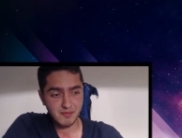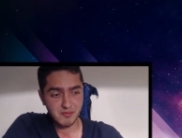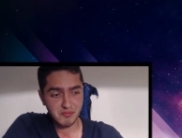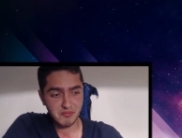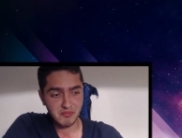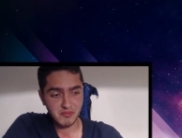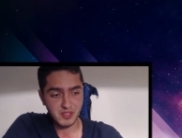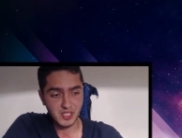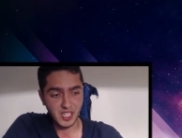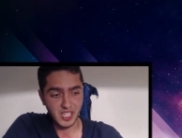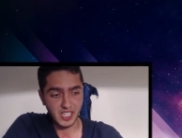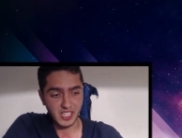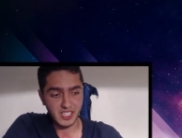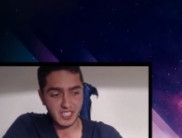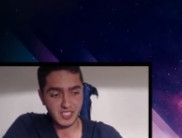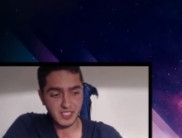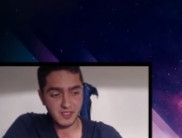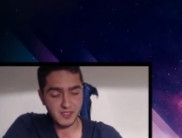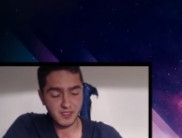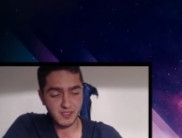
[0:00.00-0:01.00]
yeah, he
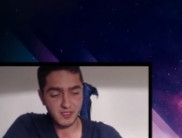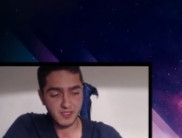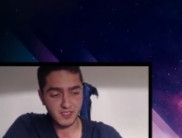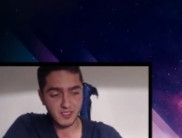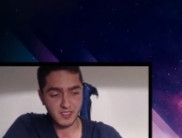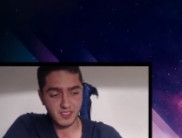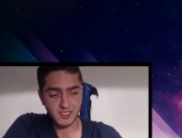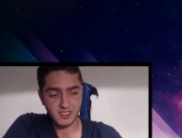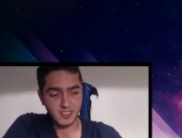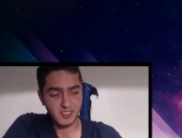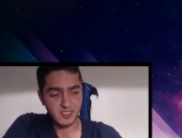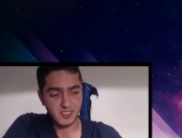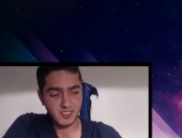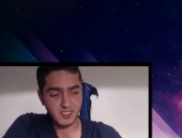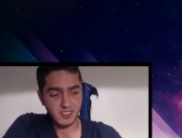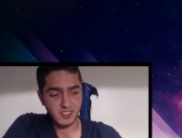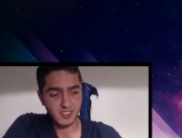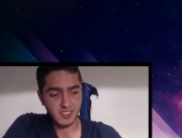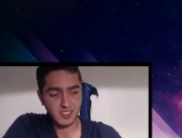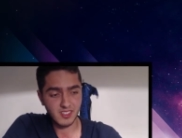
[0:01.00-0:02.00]
can't,
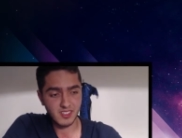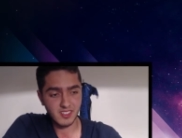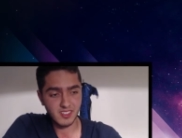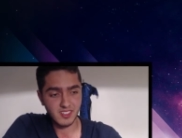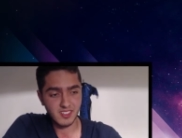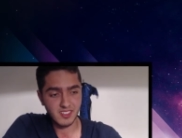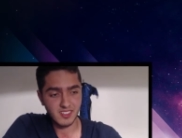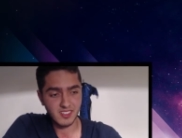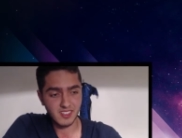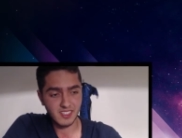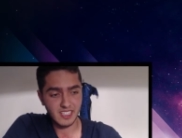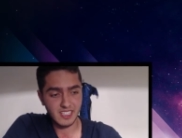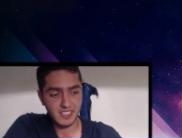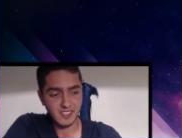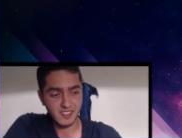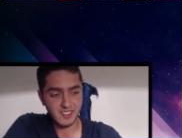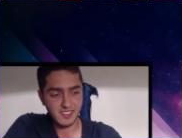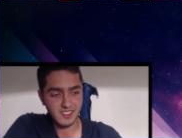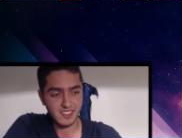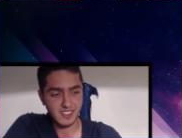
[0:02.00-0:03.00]
he
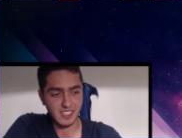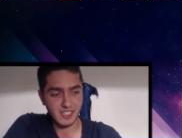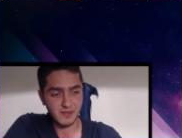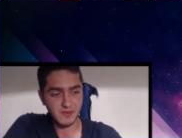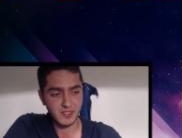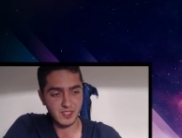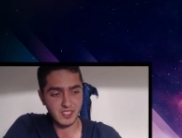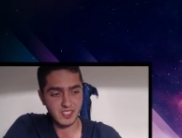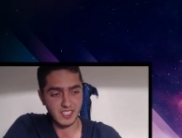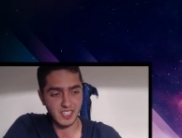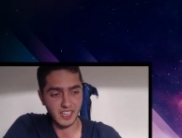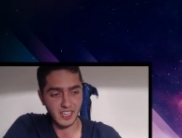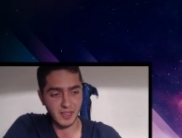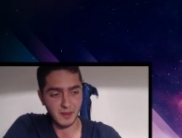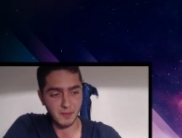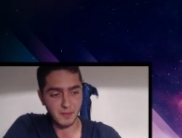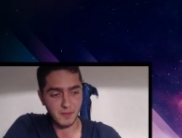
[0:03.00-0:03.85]
doesn't have the time.